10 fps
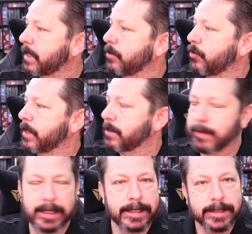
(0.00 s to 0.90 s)
your question,
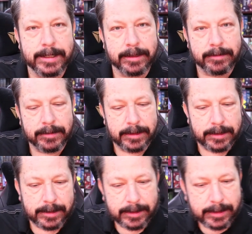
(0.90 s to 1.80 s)
but I did see
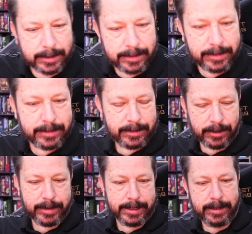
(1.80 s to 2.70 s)
it.
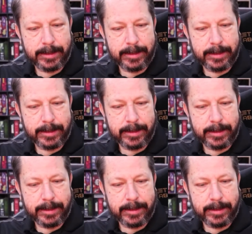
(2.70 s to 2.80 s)
All right.